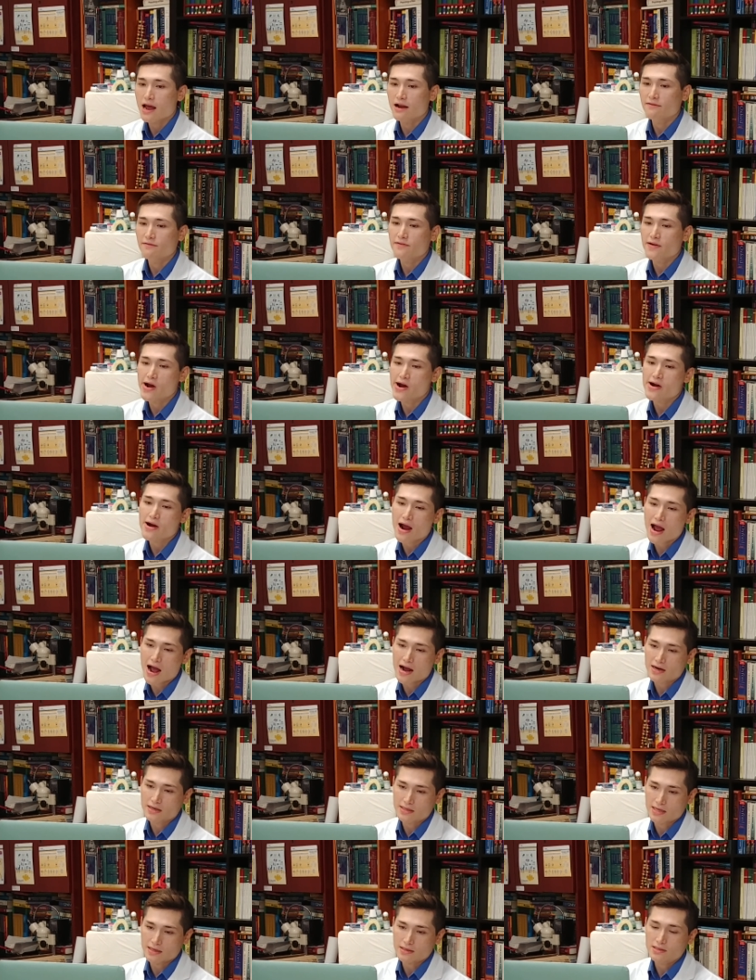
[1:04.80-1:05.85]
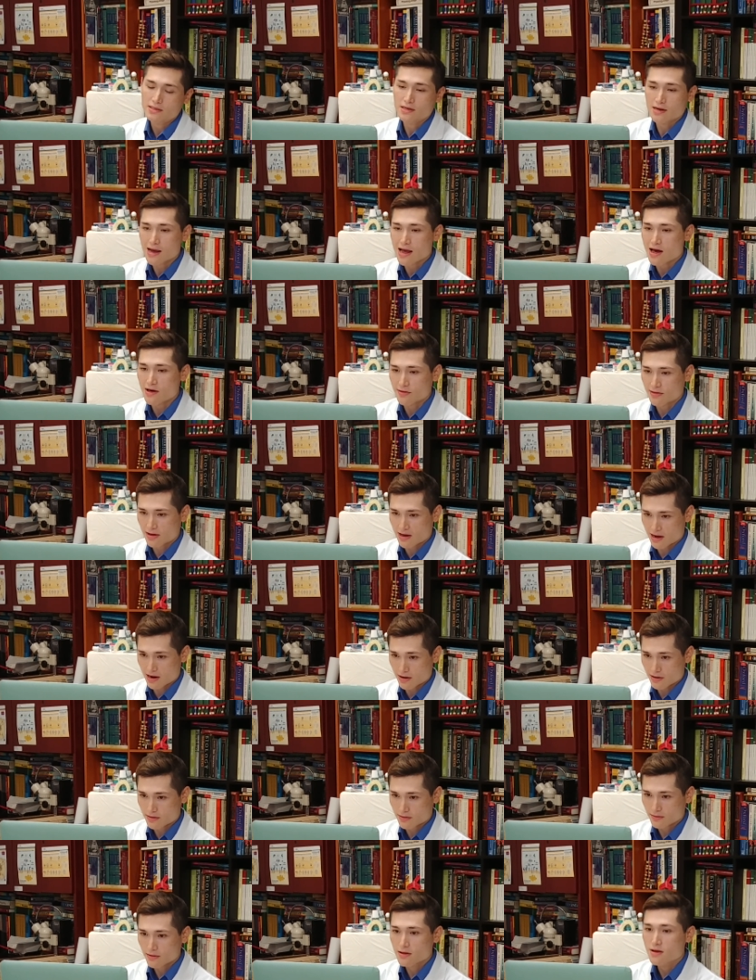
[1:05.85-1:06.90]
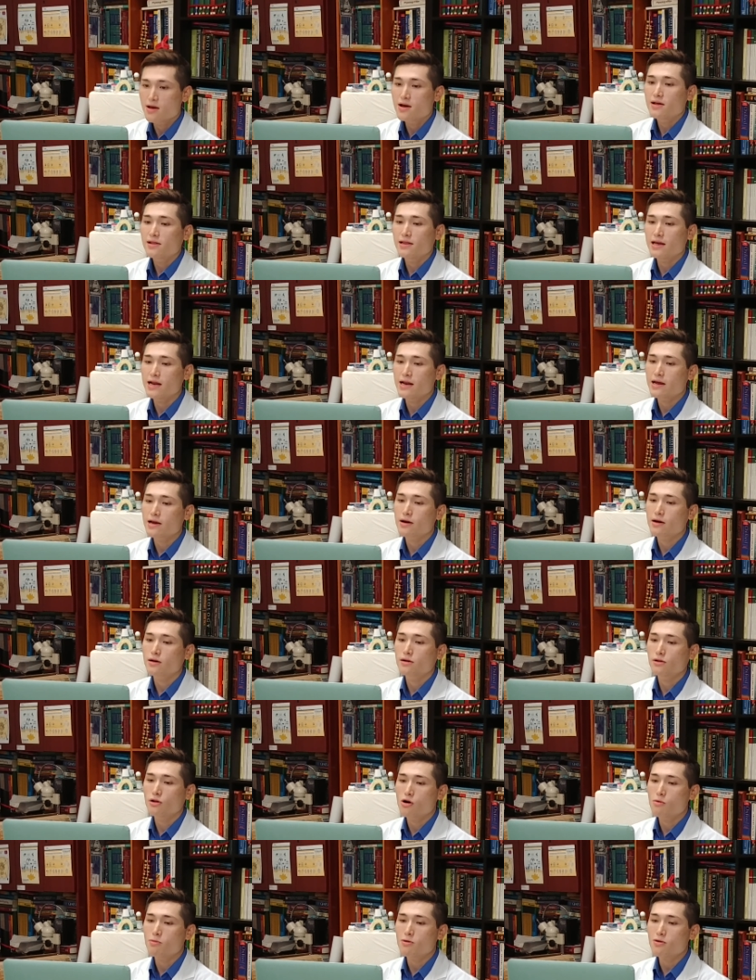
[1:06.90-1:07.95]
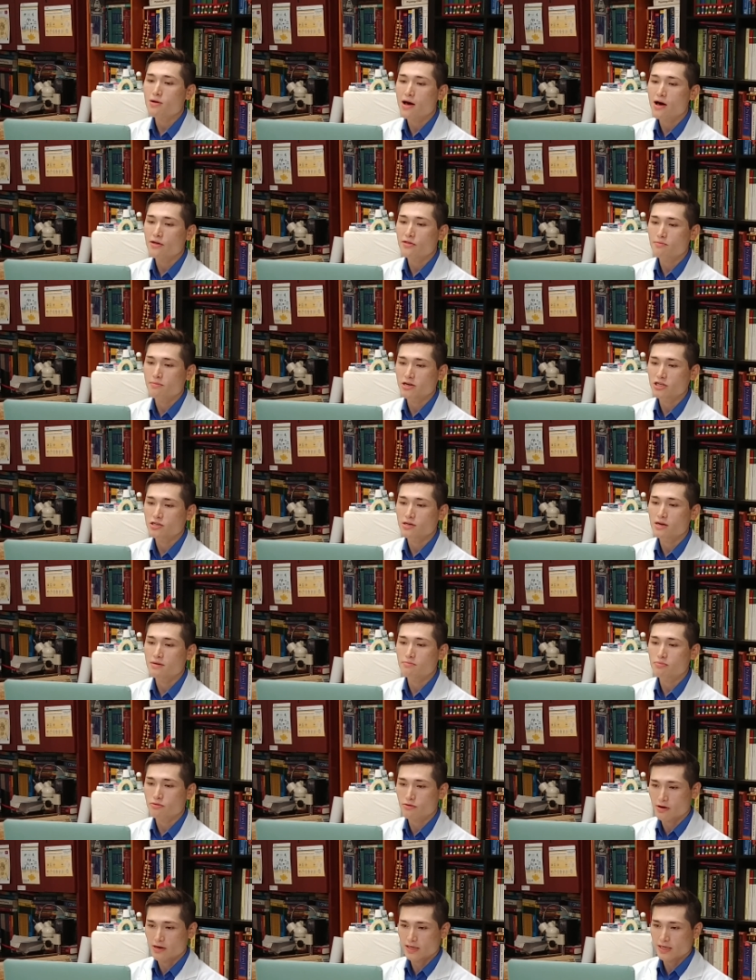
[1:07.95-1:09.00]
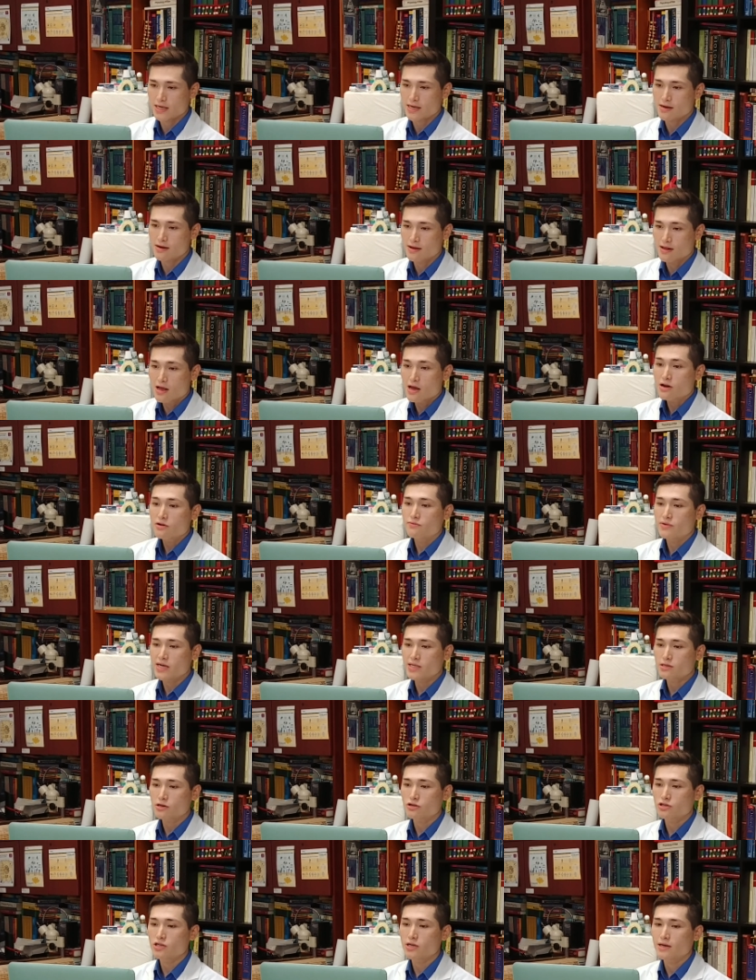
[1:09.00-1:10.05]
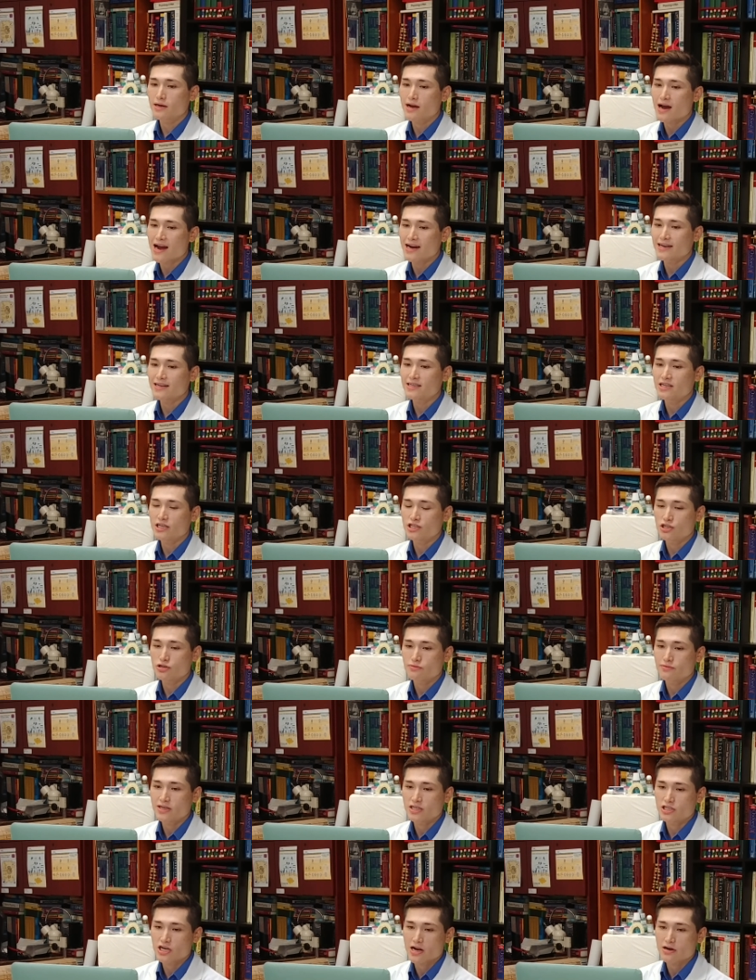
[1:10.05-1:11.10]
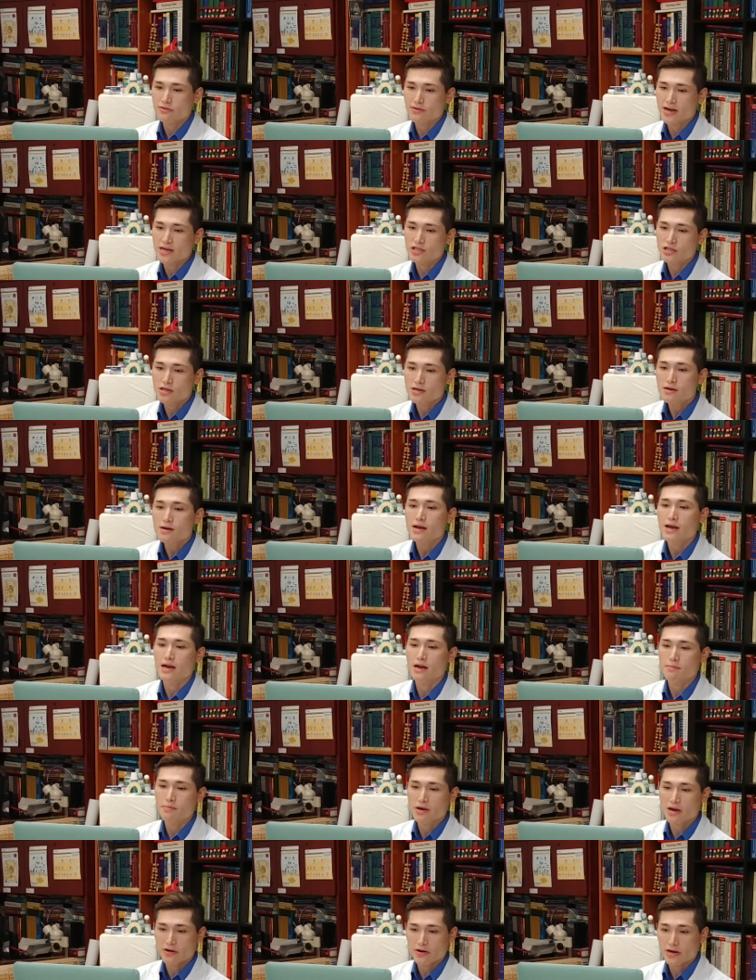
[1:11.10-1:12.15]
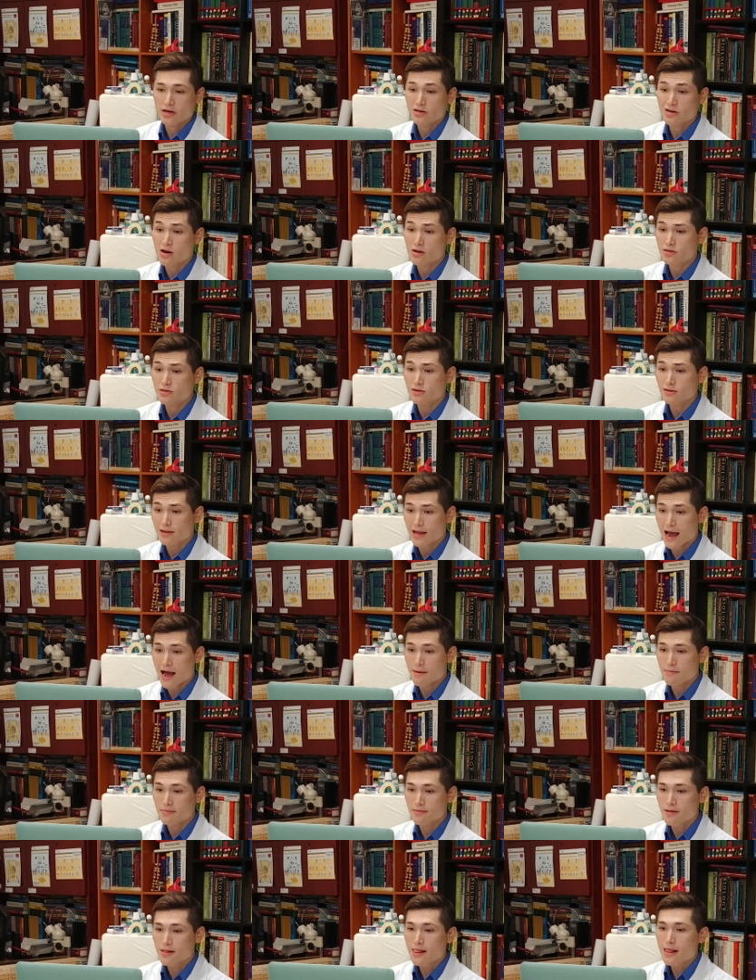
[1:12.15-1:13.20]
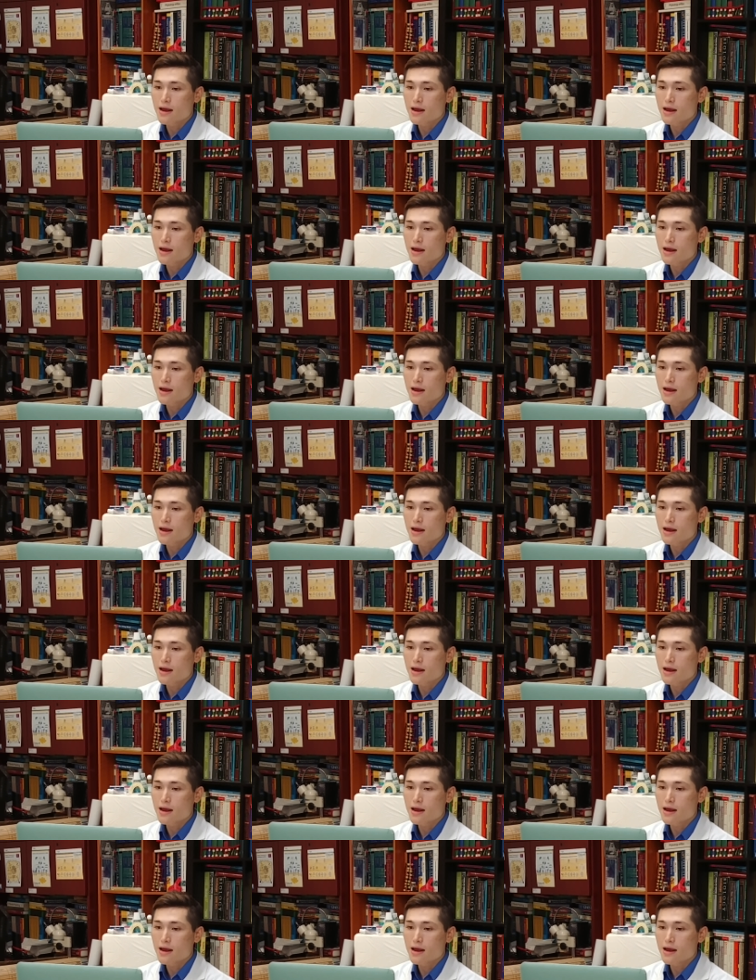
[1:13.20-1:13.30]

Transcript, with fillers: and fair access to health care, leading a global health mission in Burundi, researching guided tissue regeneration in a periodontal lab,